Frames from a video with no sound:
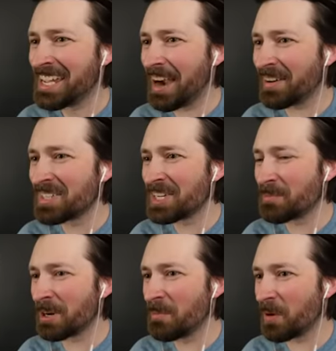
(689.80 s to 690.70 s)
Yeah, I was gonna
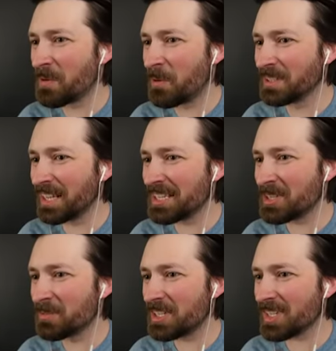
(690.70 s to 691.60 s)
bring more than one
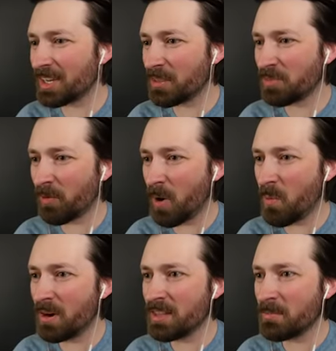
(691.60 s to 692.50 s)
lantern because I could throw
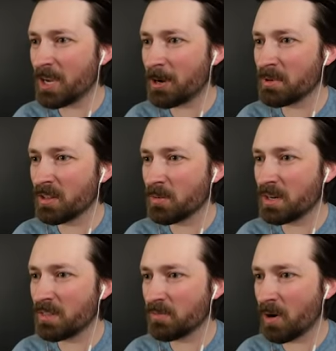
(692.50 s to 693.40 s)
one and then pick up another
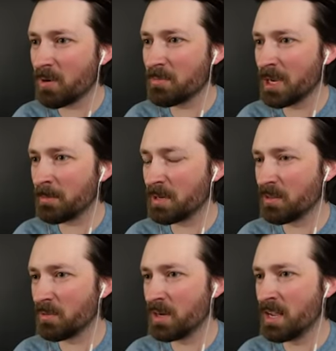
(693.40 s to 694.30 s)
one and throw one, pick up
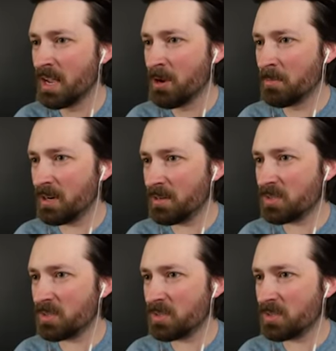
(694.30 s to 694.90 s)
another one, but it